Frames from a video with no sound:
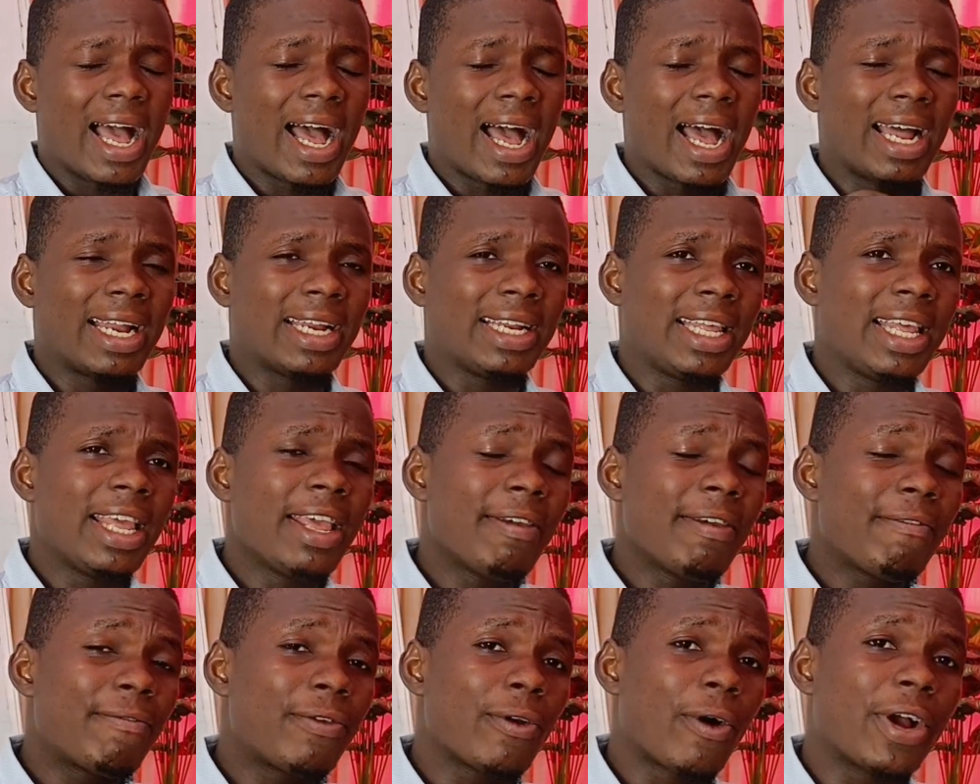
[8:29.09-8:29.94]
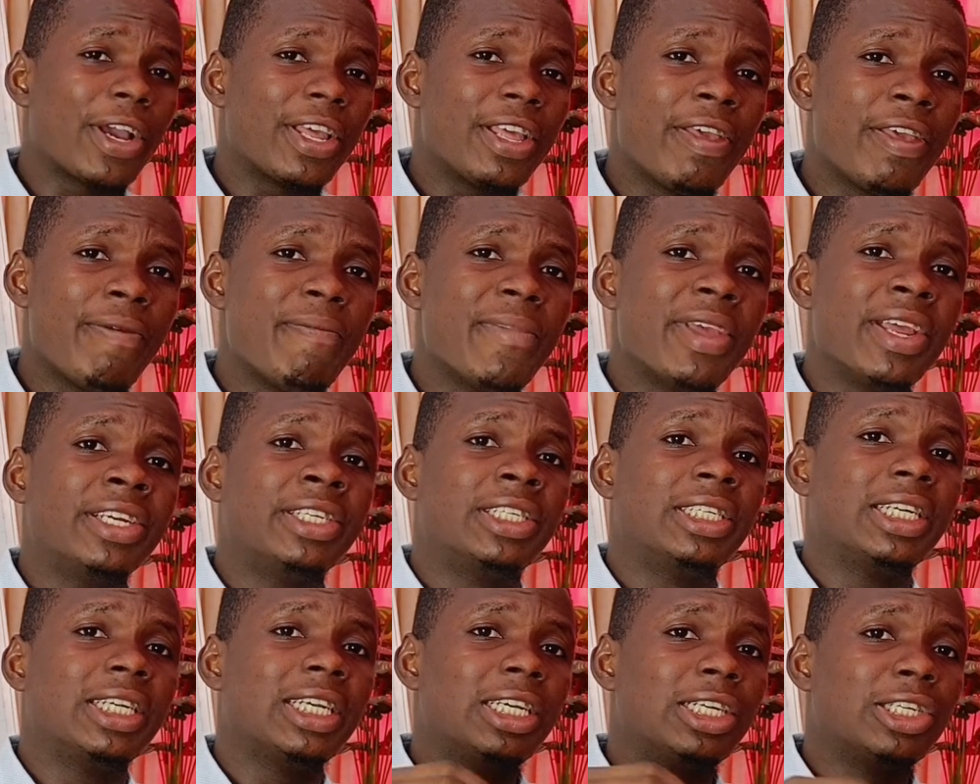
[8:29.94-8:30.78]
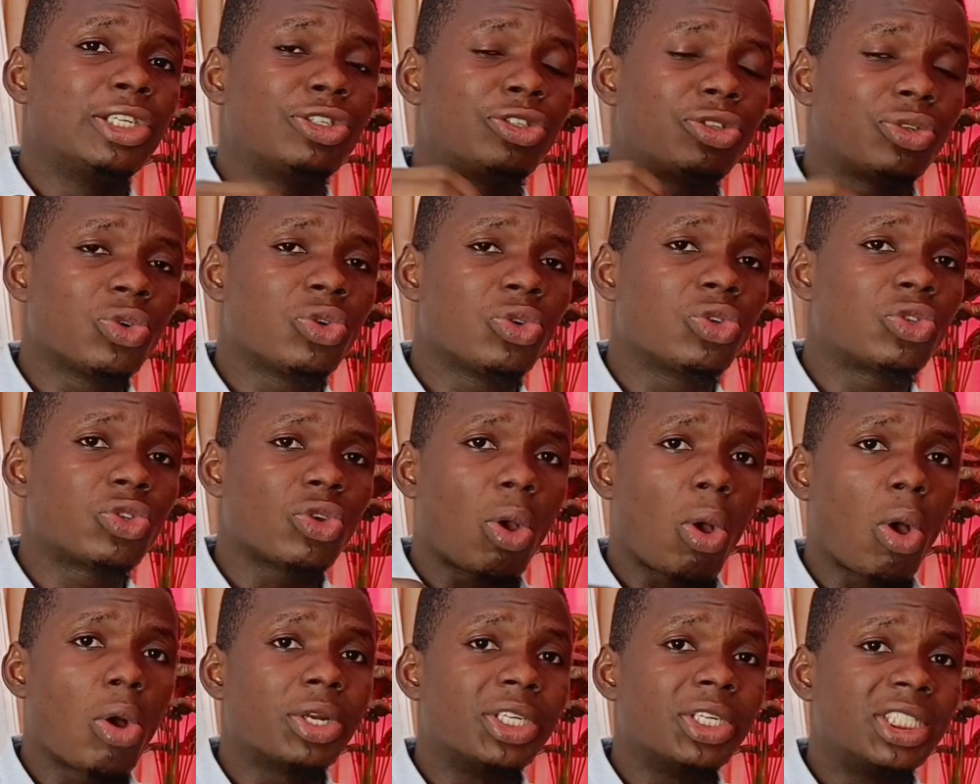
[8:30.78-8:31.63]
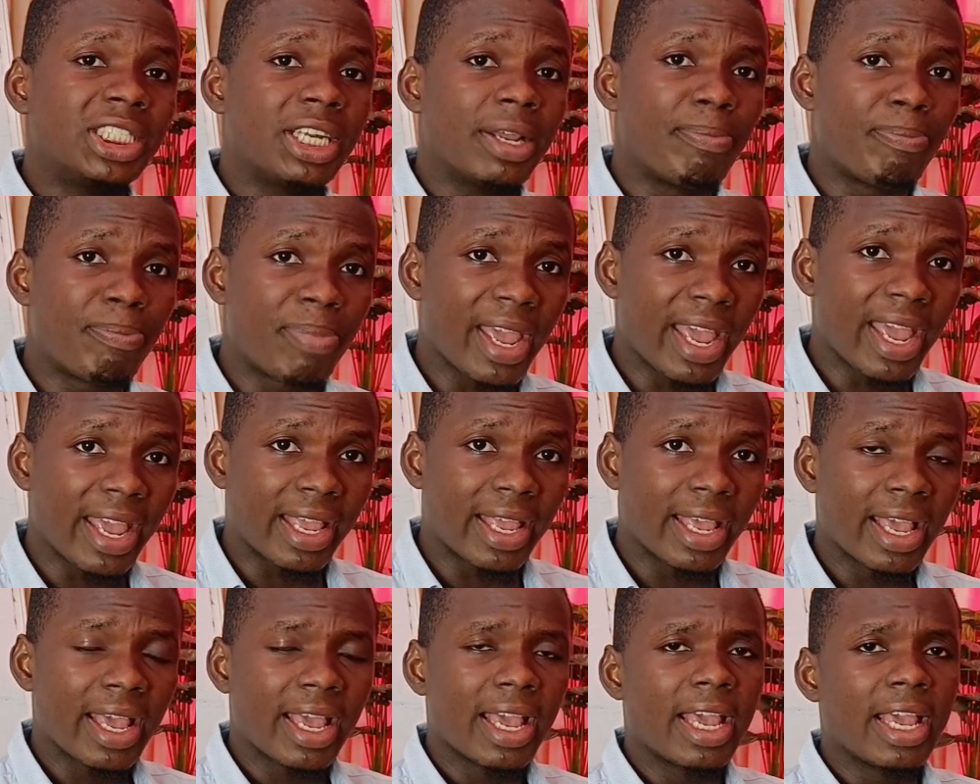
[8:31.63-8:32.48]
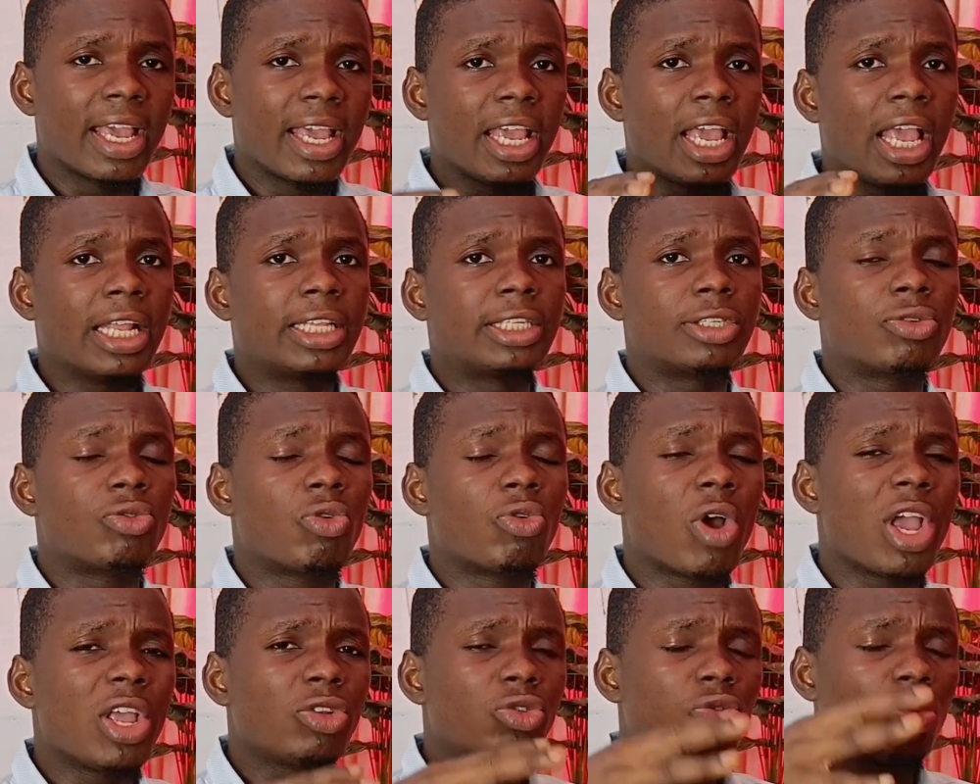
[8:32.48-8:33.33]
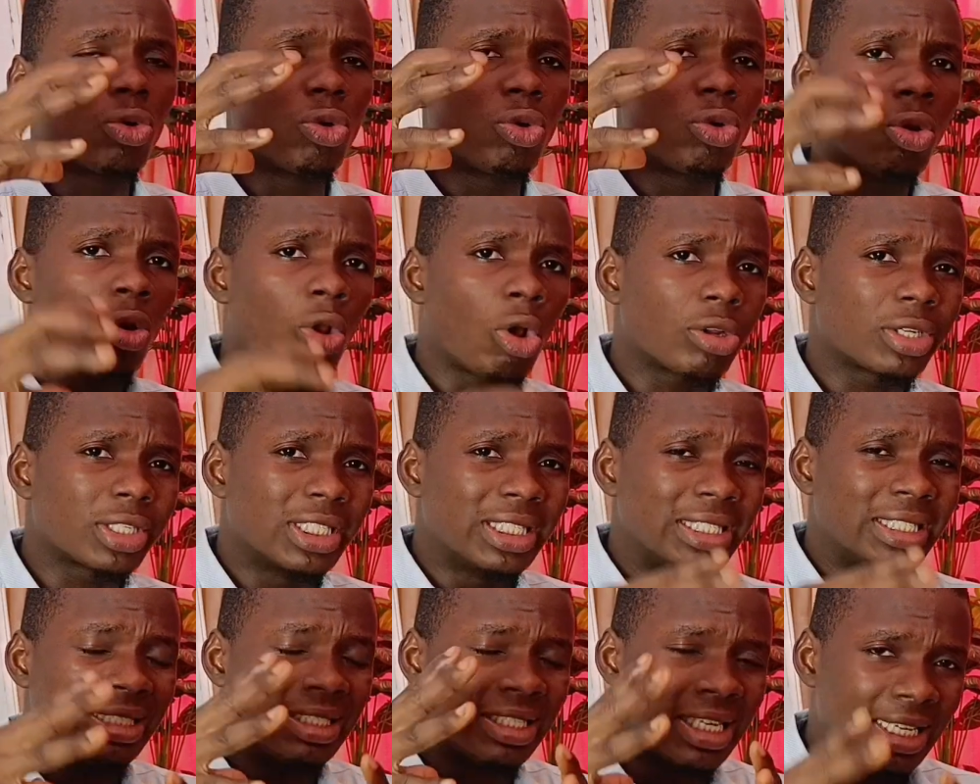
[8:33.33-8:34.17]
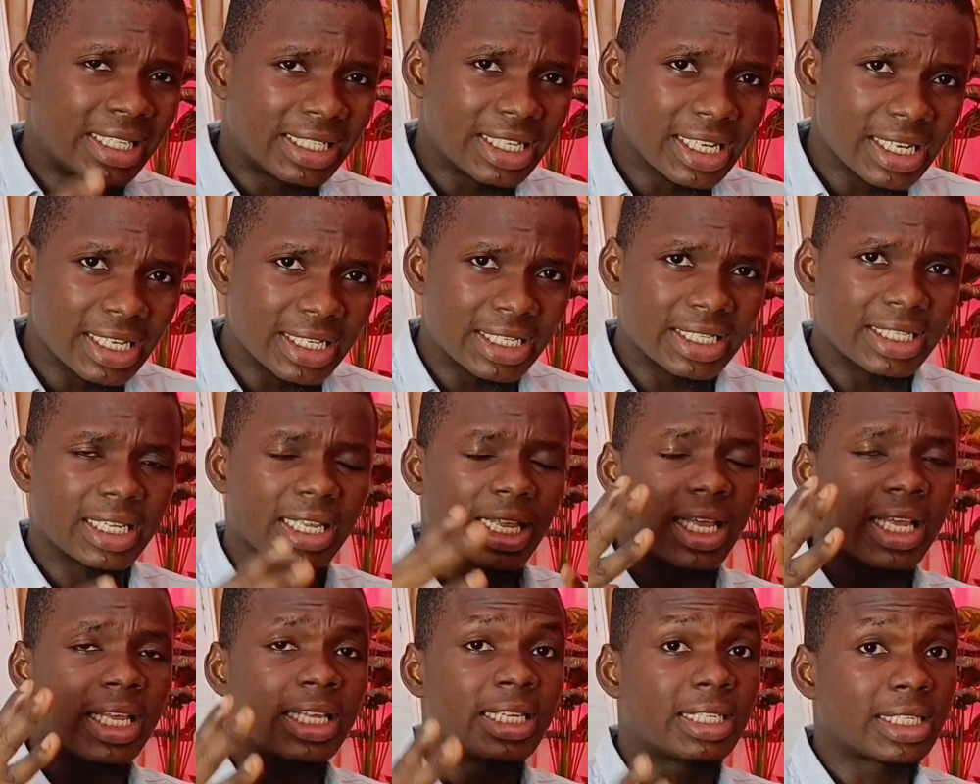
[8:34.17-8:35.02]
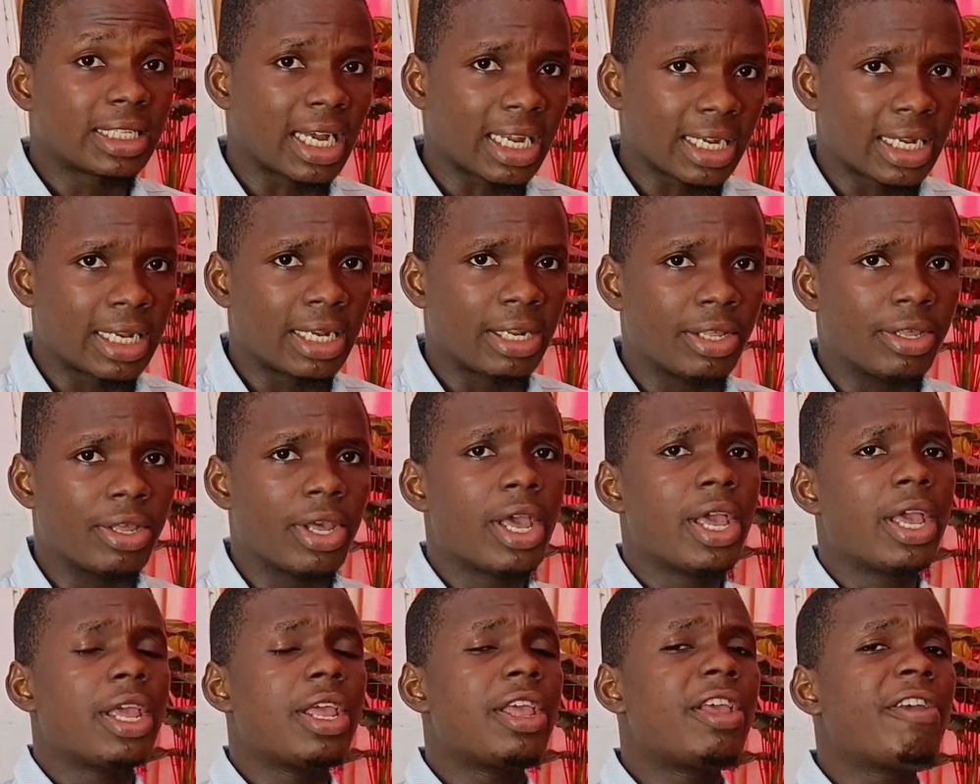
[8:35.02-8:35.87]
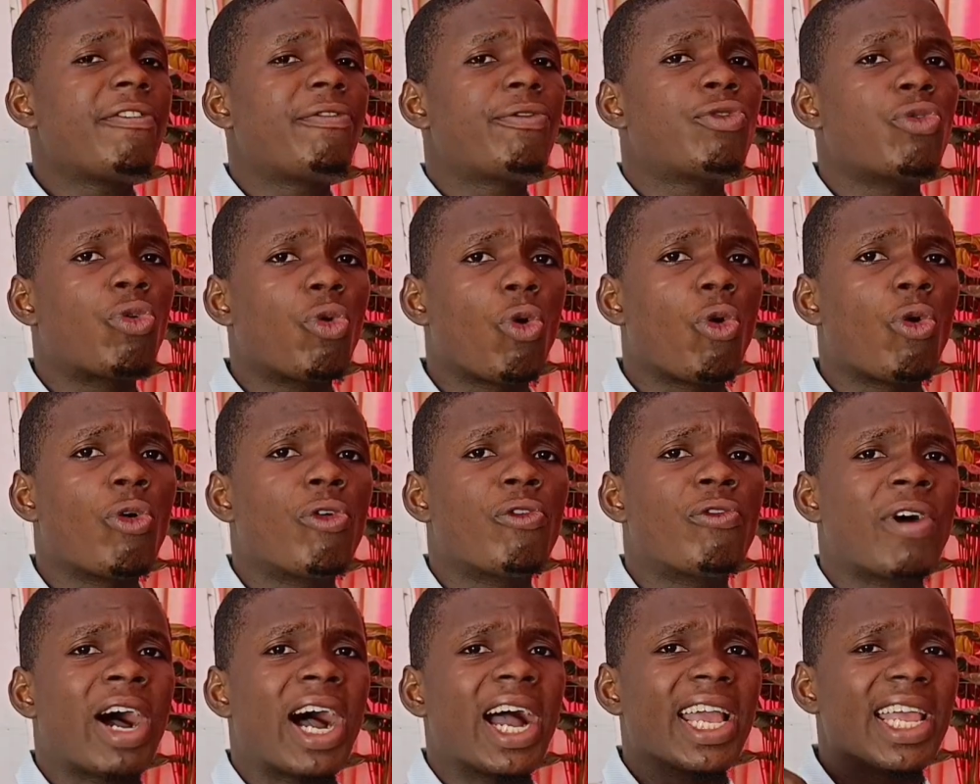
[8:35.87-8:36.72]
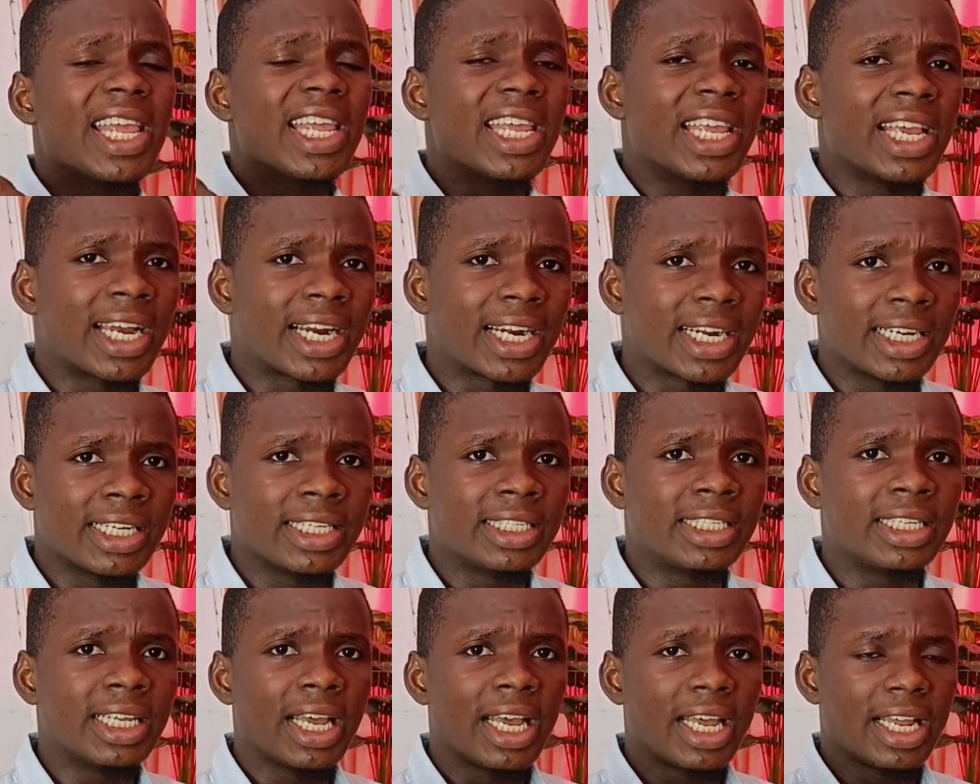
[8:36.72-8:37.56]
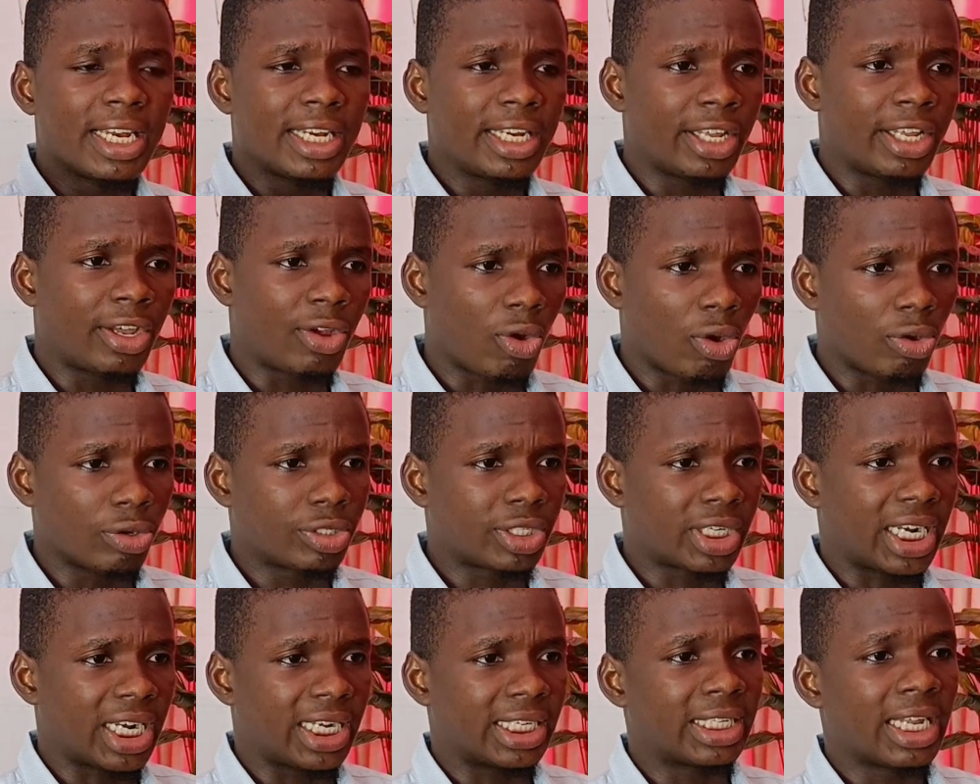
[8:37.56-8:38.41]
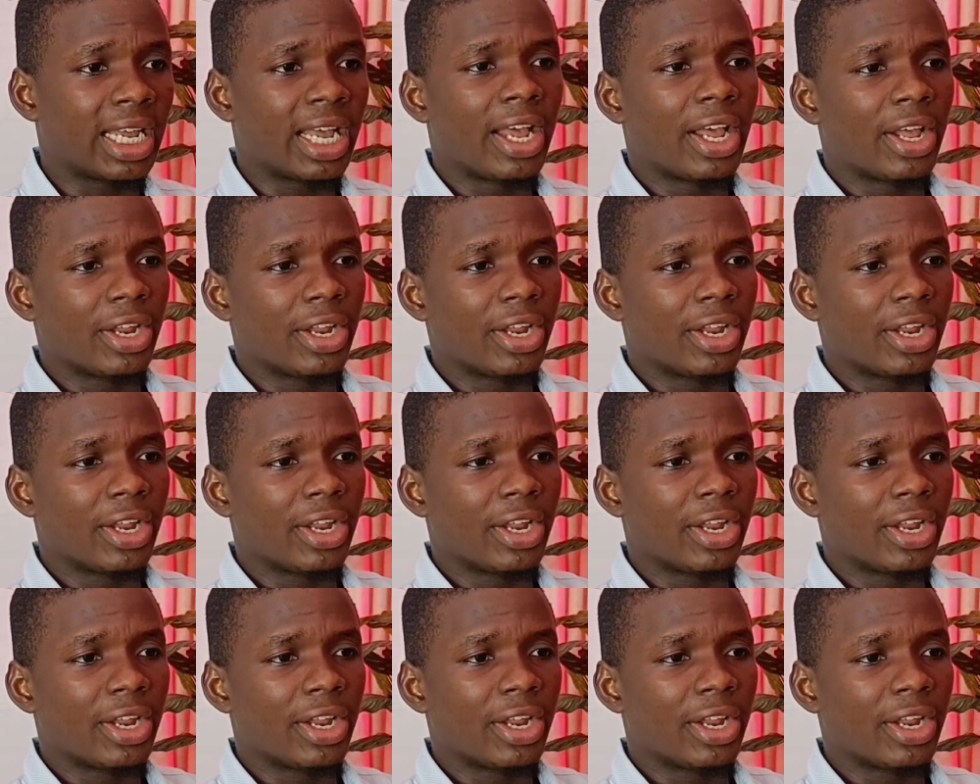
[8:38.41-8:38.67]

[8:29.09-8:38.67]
And if your image is shoot on JPEG, it's going to lose details instantly if you over increase the contrast.